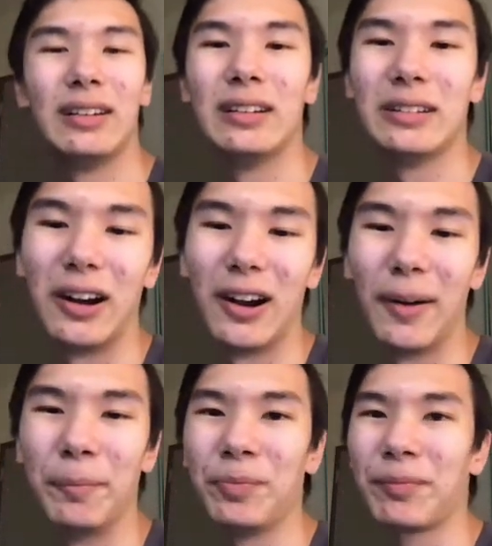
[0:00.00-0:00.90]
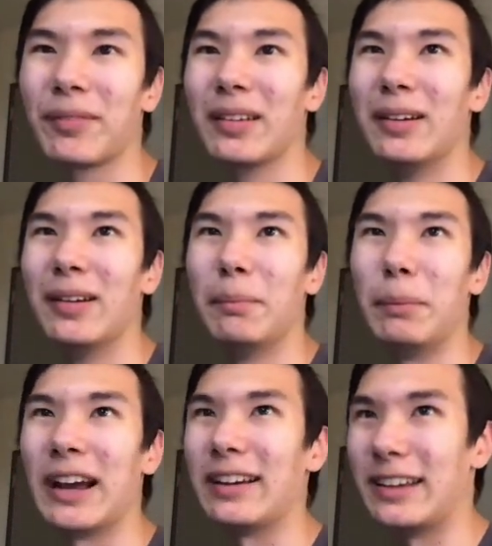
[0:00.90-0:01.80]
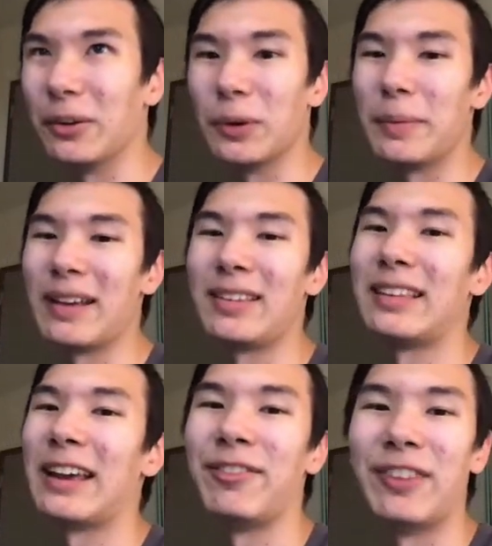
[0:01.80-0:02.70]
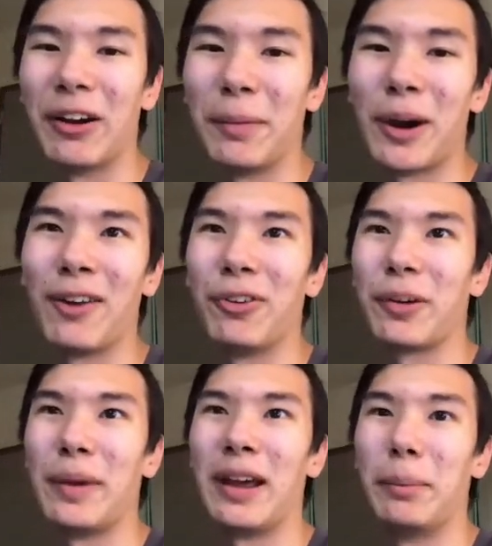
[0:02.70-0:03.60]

But yeah, Git Rebase is a very powerful command,